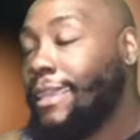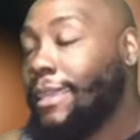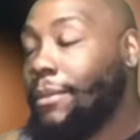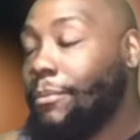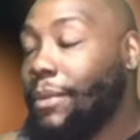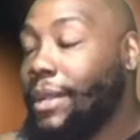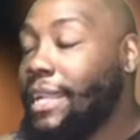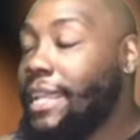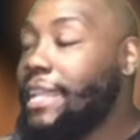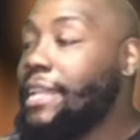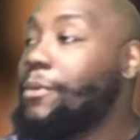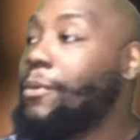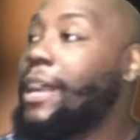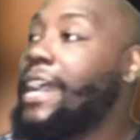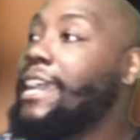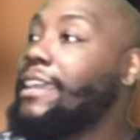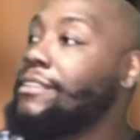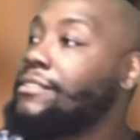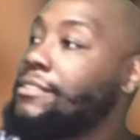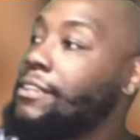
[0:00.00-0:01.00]
But
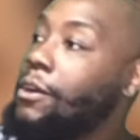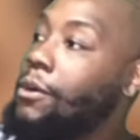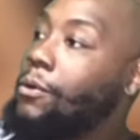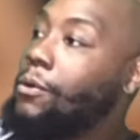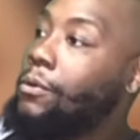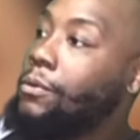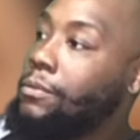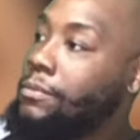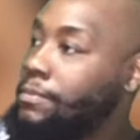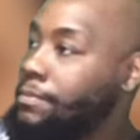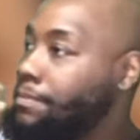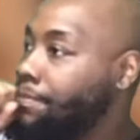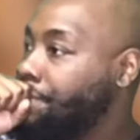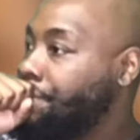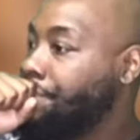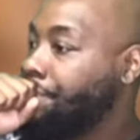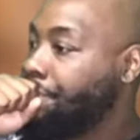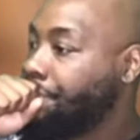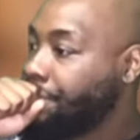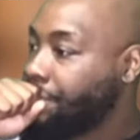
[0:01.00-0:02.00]
anyway, so
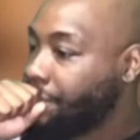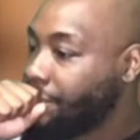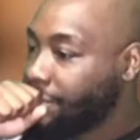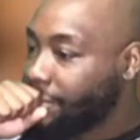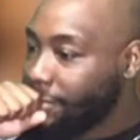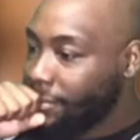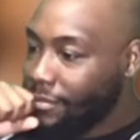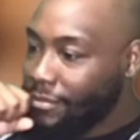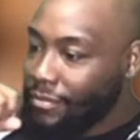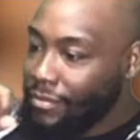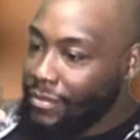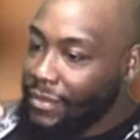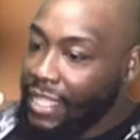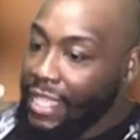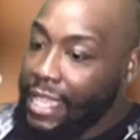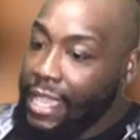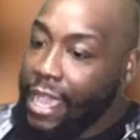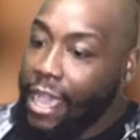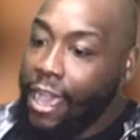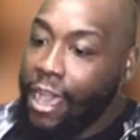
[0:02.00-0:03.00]

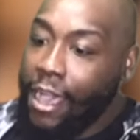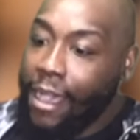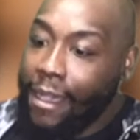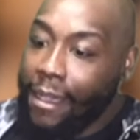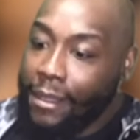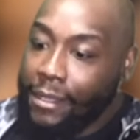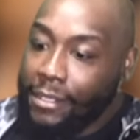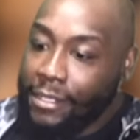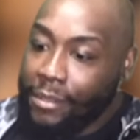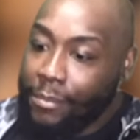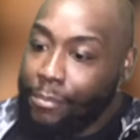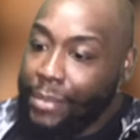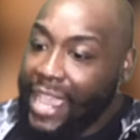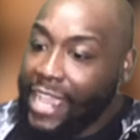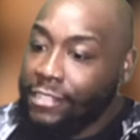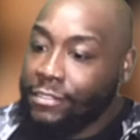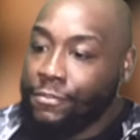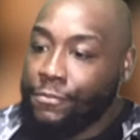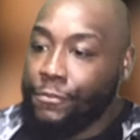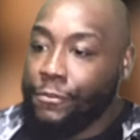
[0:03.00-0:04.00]
the
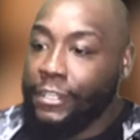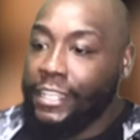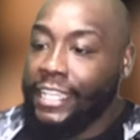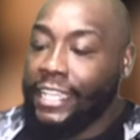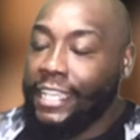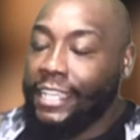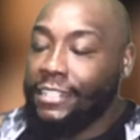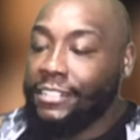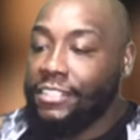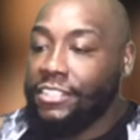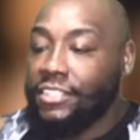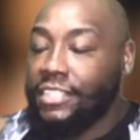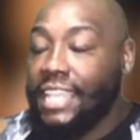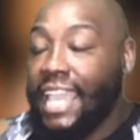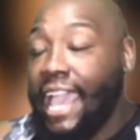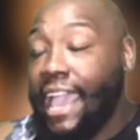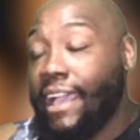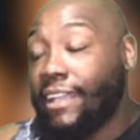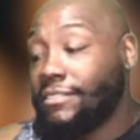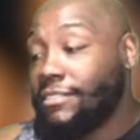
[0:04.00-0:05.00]
best friend, she
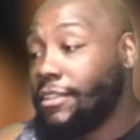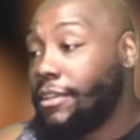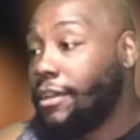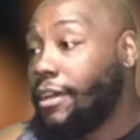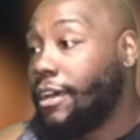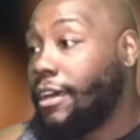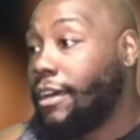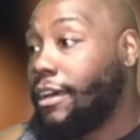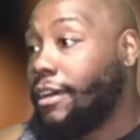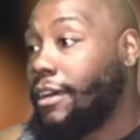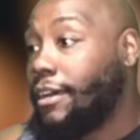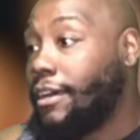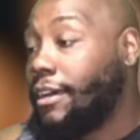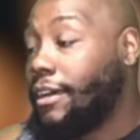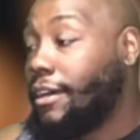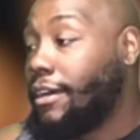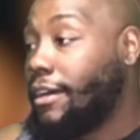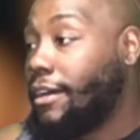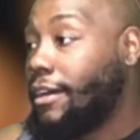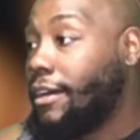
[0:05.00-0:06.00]
has
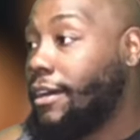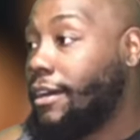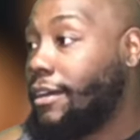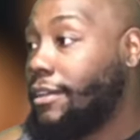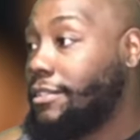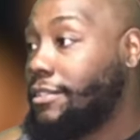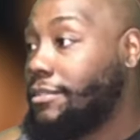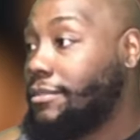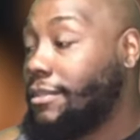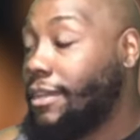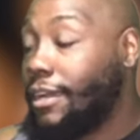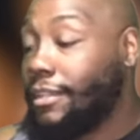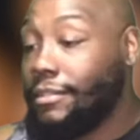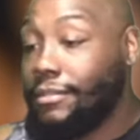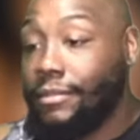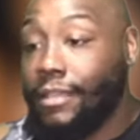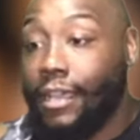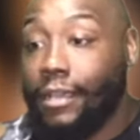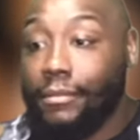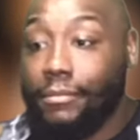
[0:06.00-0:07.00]
a
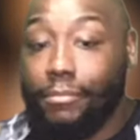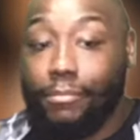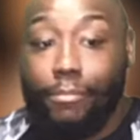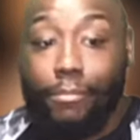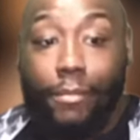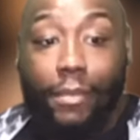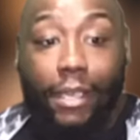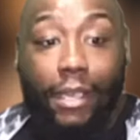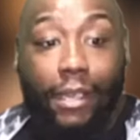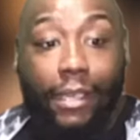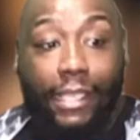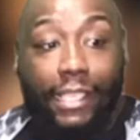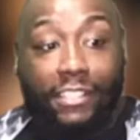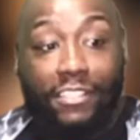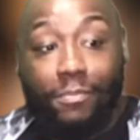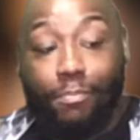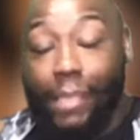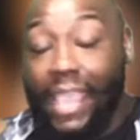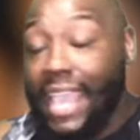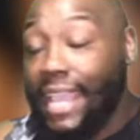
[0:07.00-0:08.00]

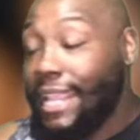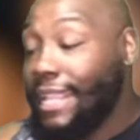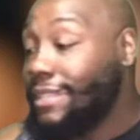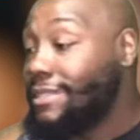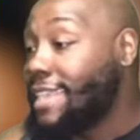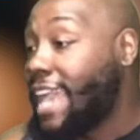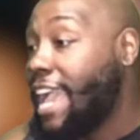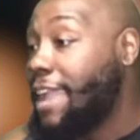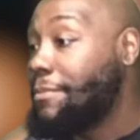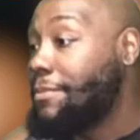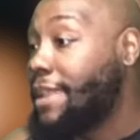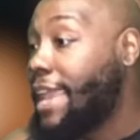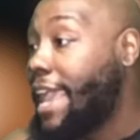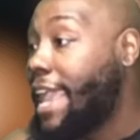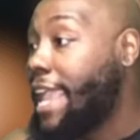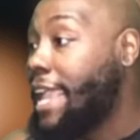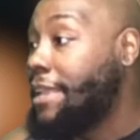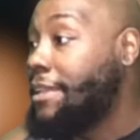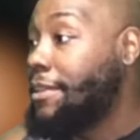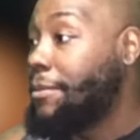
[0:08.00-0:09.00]
Hispanic type
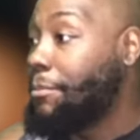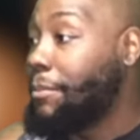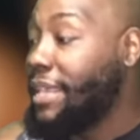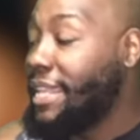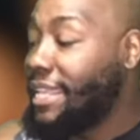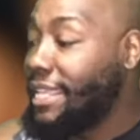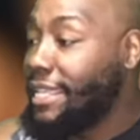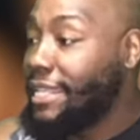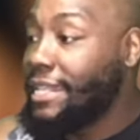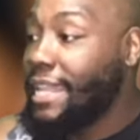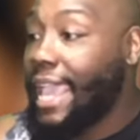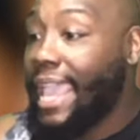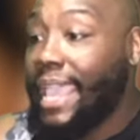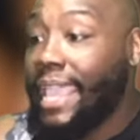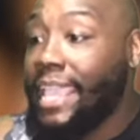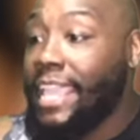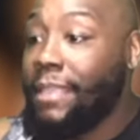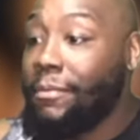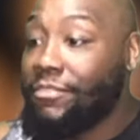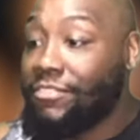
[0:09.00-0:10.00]
name, Dominican
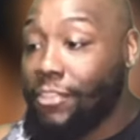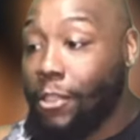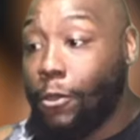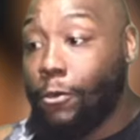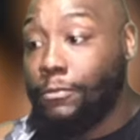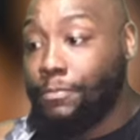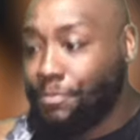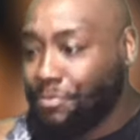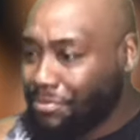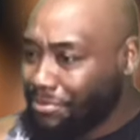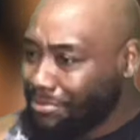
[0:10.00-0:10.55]
name, so